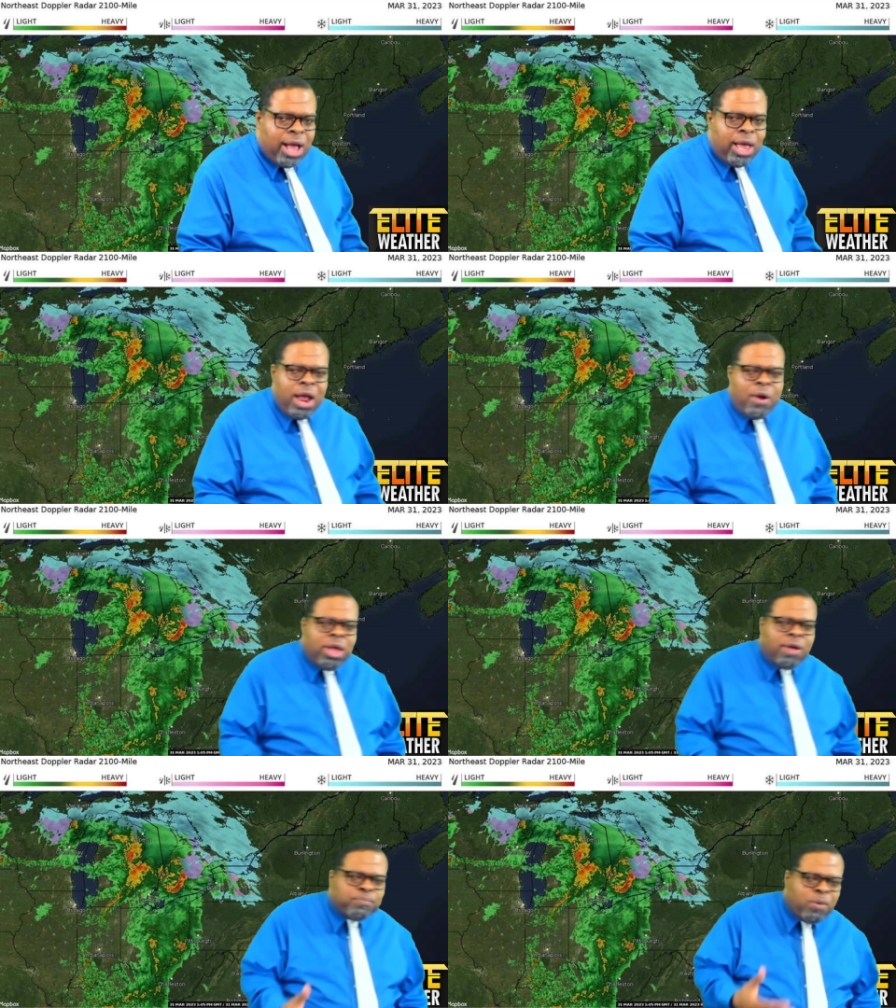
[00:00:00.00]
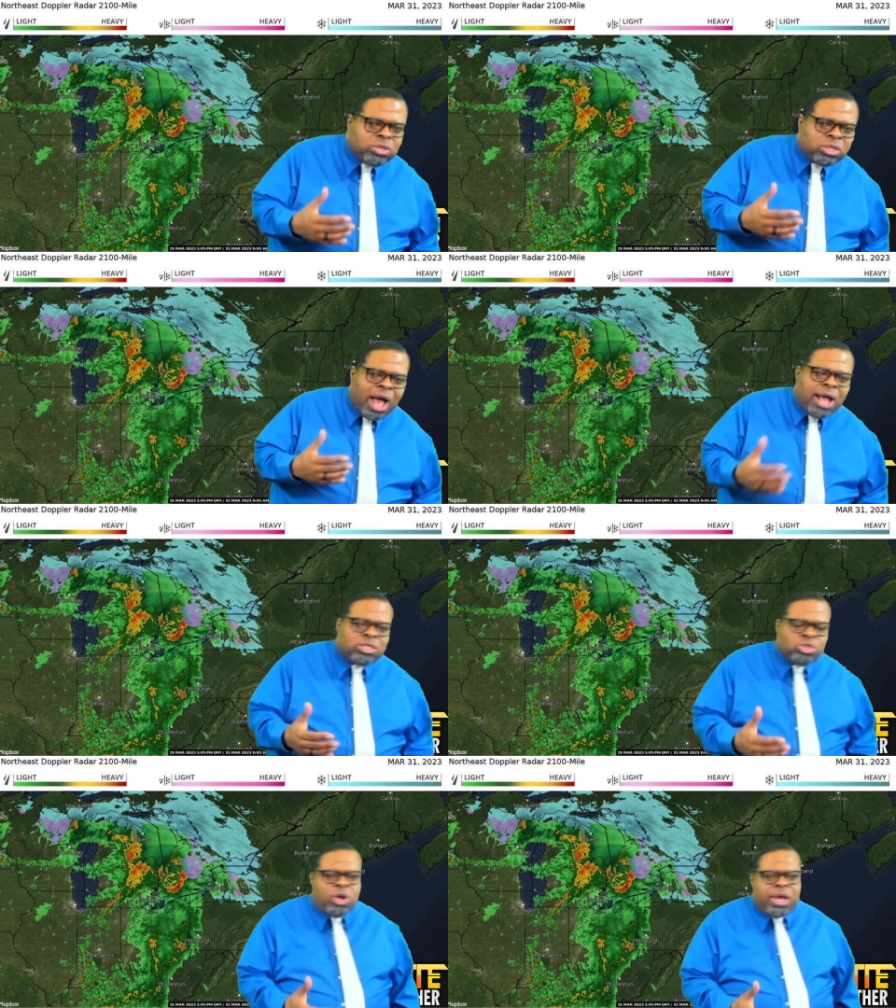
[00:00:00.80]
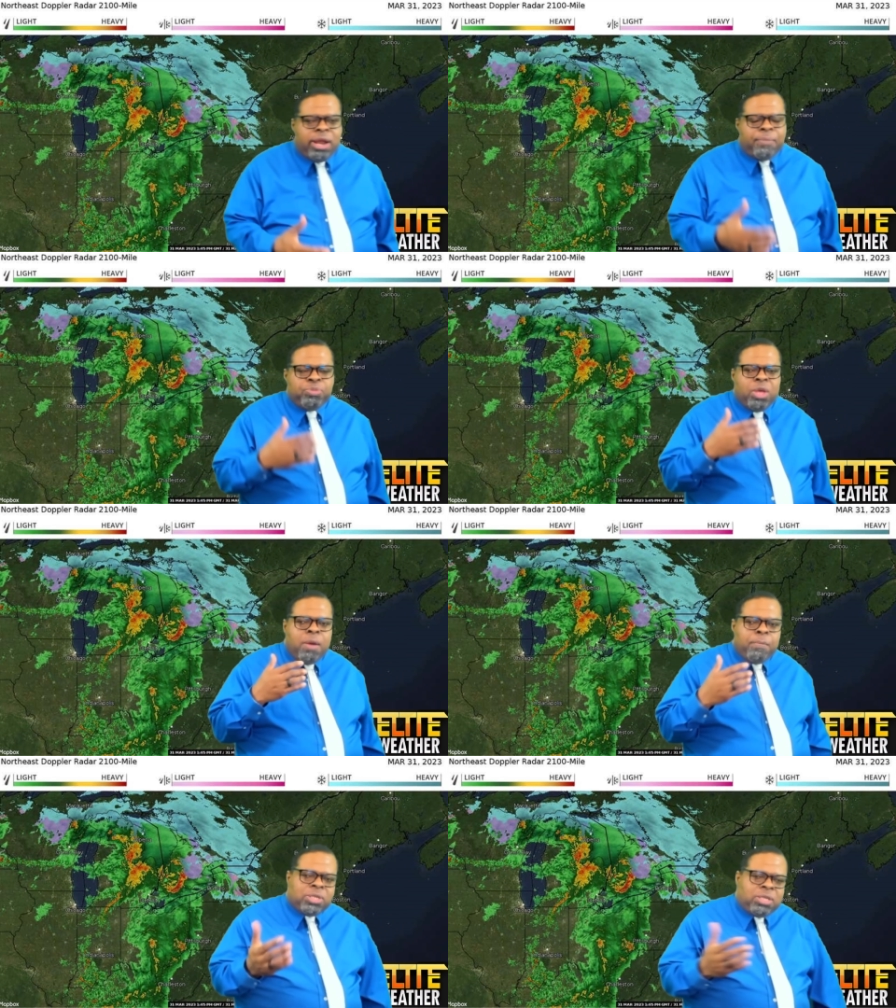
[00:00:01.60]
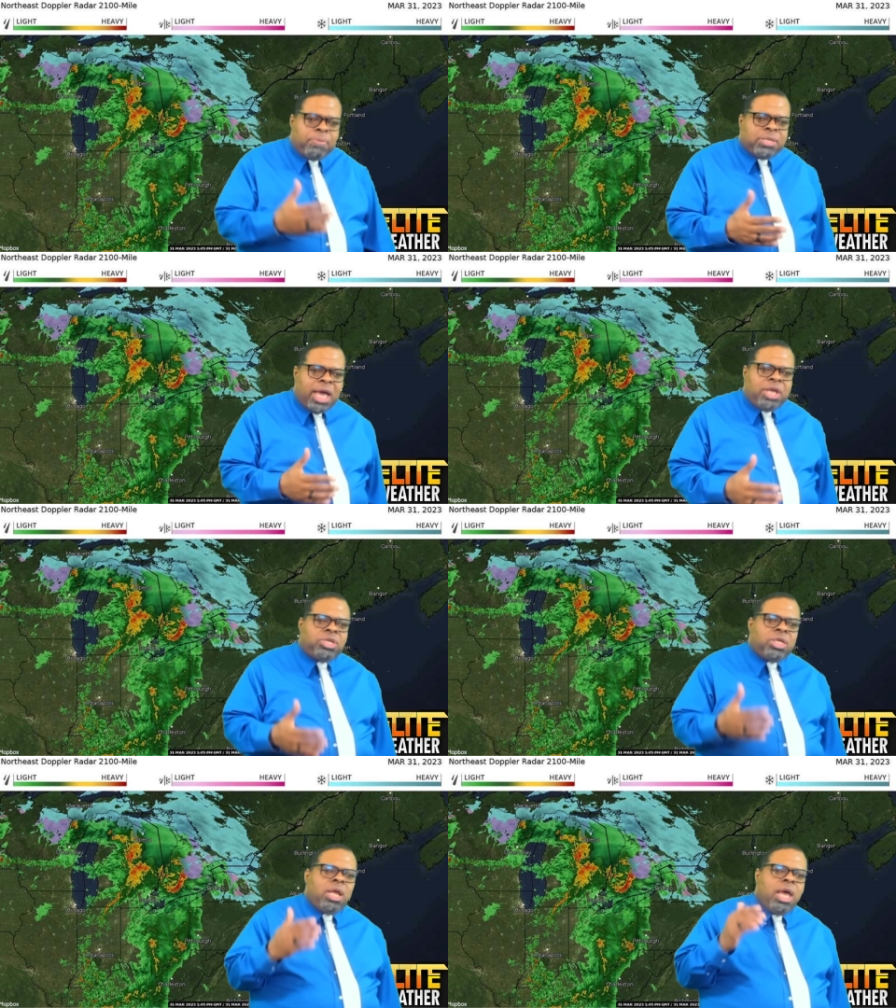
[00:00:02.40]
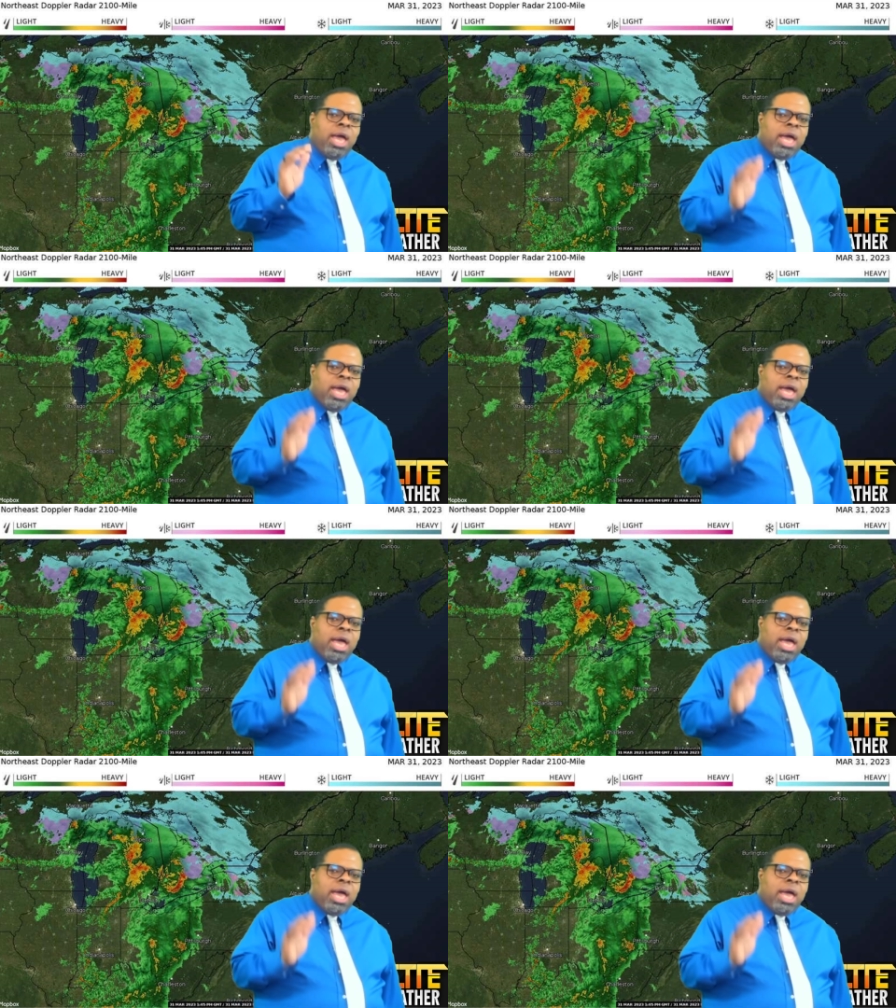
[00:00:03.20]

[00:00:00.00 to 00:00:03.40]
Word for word: area of most concentrated precipitation,